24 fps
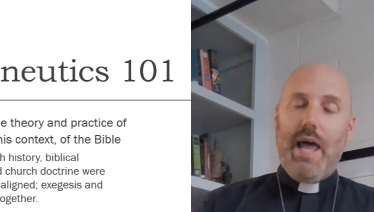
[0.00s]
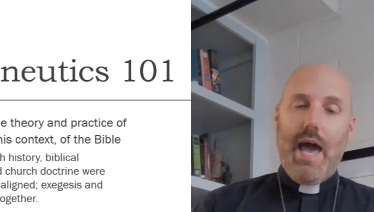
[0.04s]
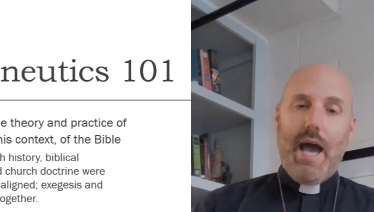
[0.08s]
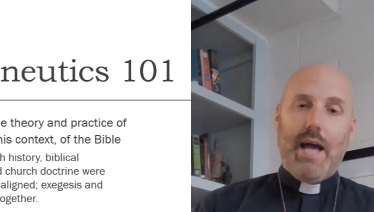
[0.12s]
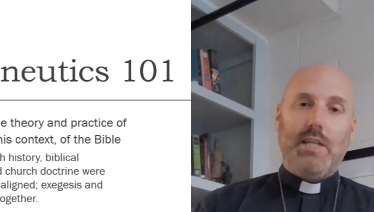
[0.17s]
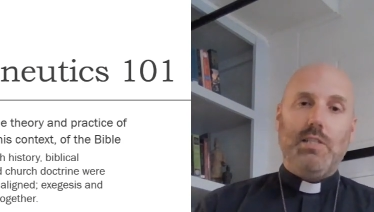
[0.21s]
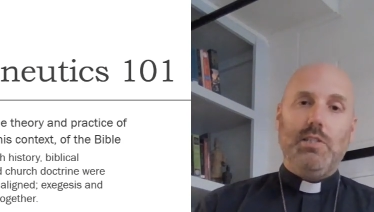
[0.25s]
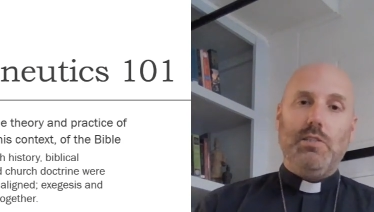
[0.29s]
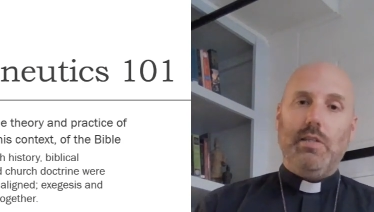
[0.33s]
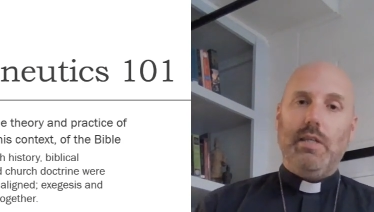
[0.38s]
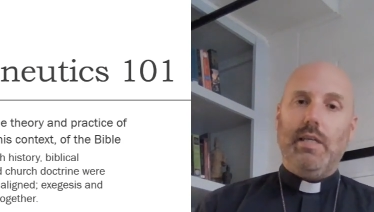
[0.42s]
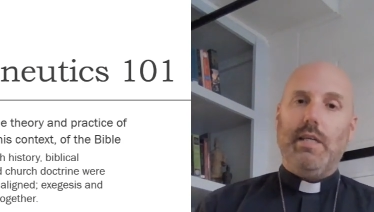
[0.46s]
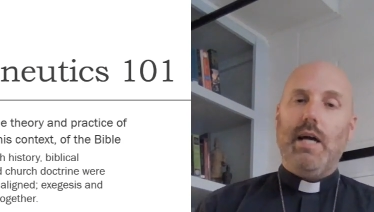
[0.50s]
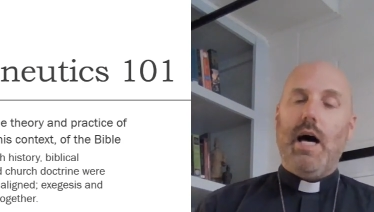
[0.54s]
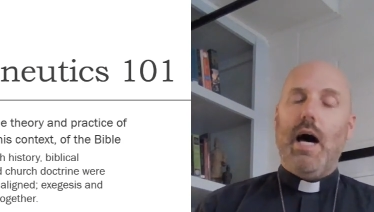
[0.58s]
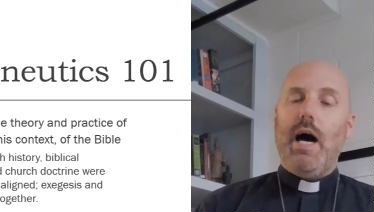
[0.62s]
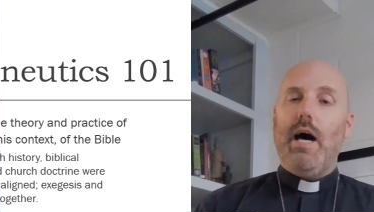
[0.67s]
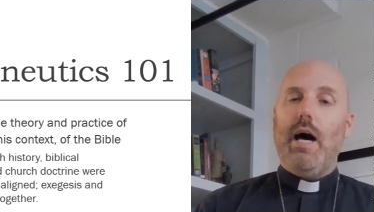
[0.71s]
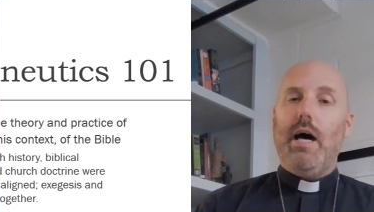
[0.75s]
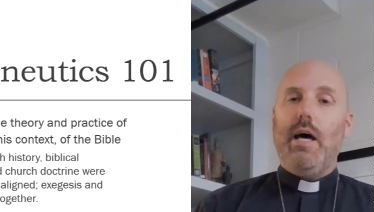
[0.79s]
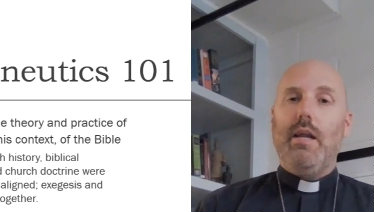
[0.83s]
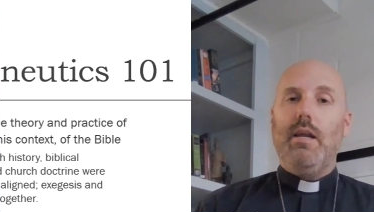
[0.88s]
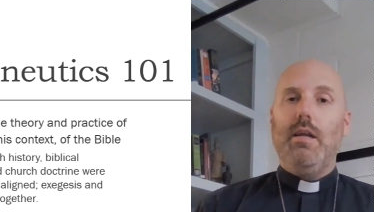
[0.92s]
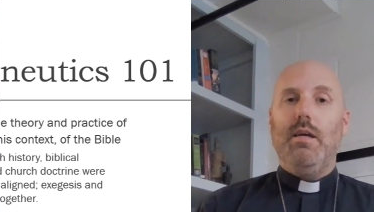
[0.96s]
actually
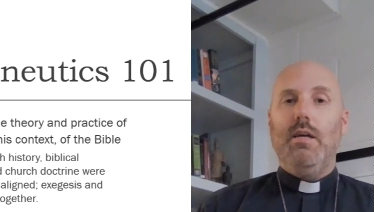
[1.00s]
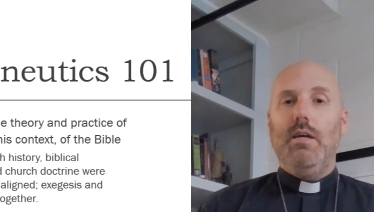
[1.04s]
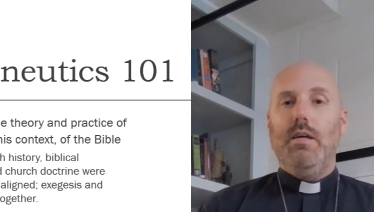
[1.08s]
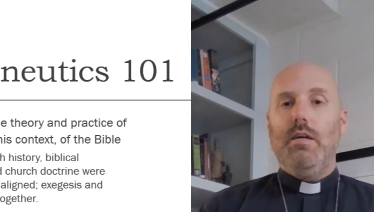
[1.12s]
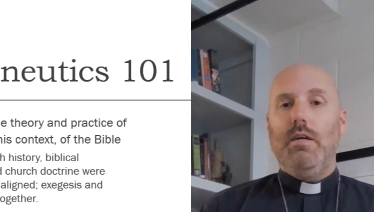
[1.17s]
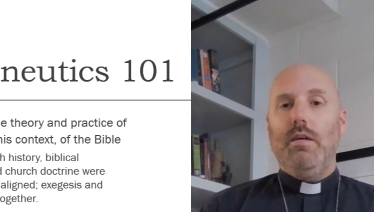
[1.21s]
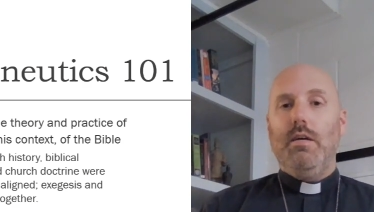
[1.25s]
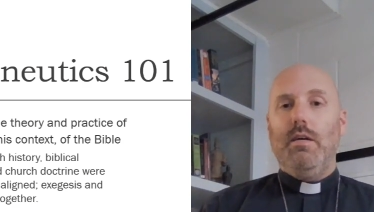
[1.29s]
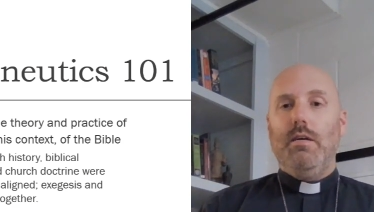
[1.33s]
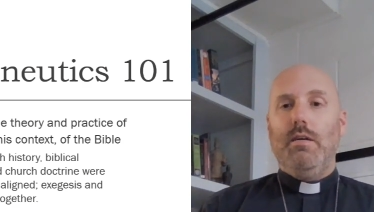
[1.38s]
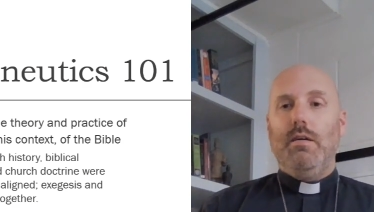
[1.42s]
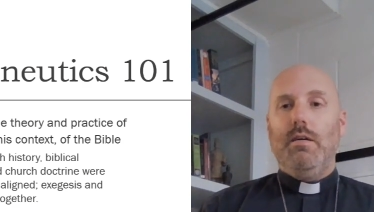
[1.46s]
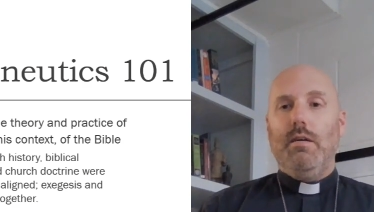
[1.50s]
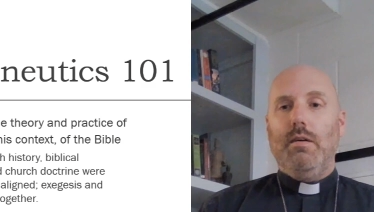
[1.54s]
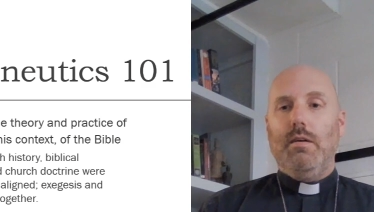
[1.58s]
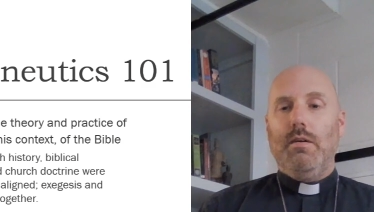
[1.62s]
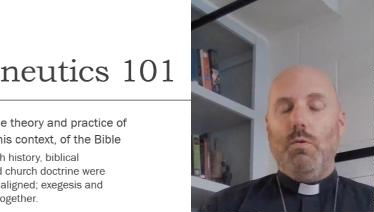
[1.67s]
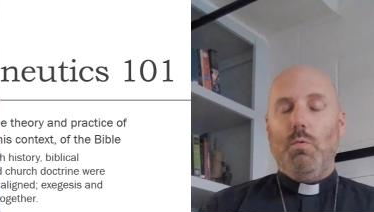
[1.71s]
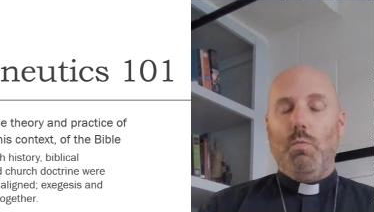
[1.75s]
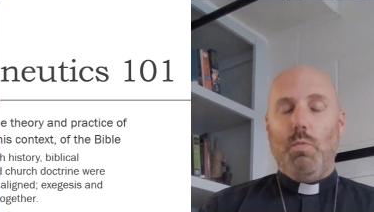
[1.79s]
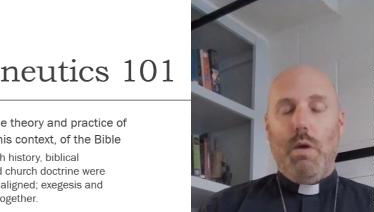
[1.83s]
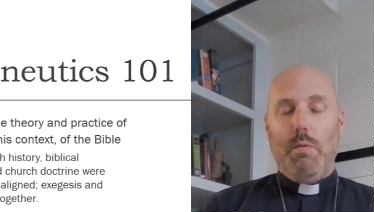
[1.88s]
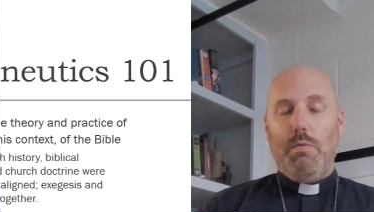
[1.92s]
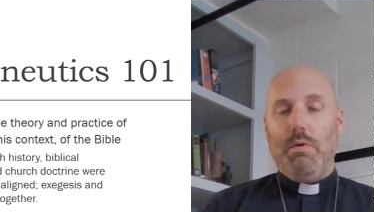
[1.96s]
God,
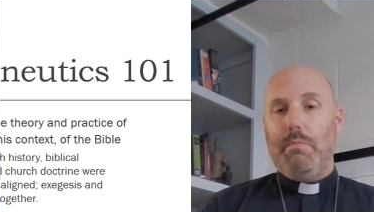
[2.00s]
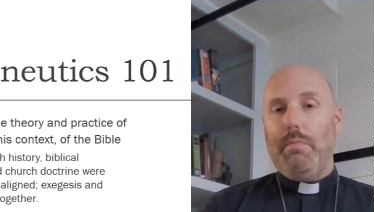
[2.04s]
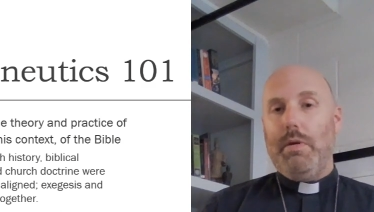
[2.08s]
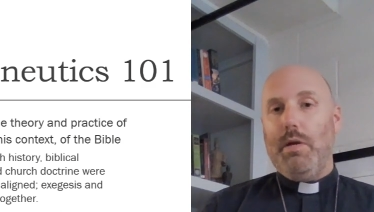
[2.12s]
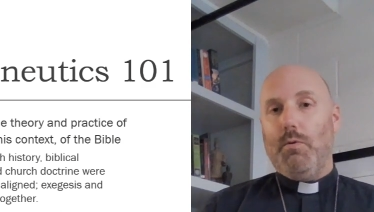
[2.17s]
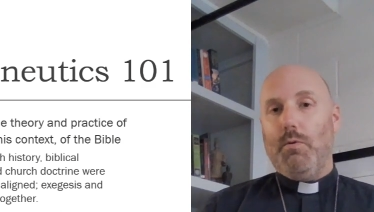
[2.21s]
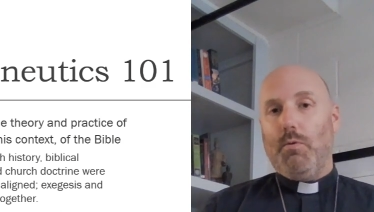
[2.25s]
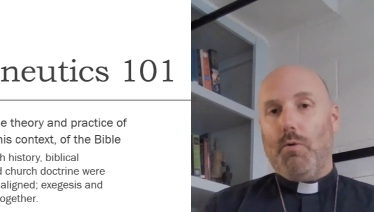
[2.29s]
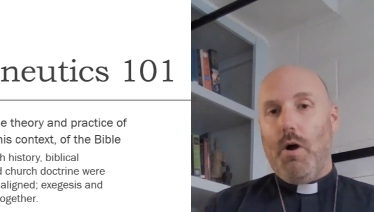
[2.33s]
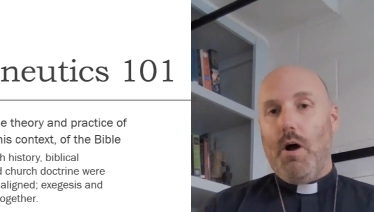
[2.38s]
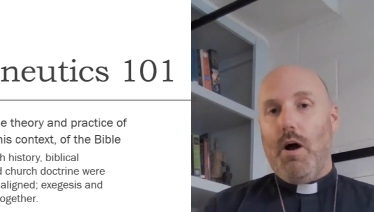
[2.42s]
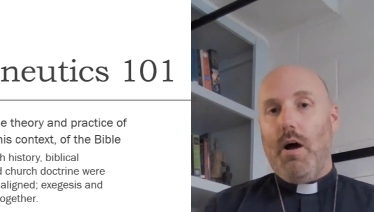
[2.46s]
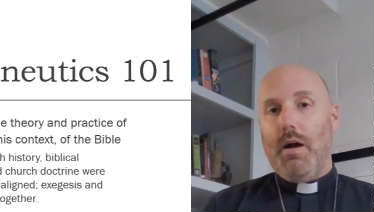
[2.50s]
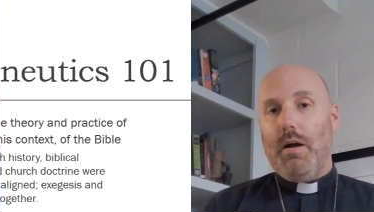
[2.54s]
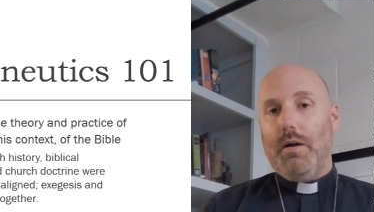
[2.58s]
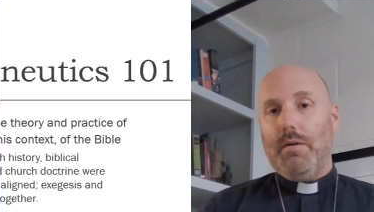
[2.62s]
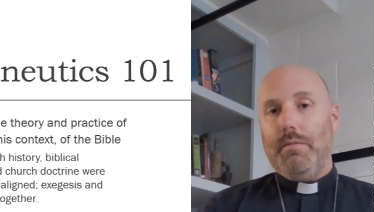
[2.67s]
we would be wrong.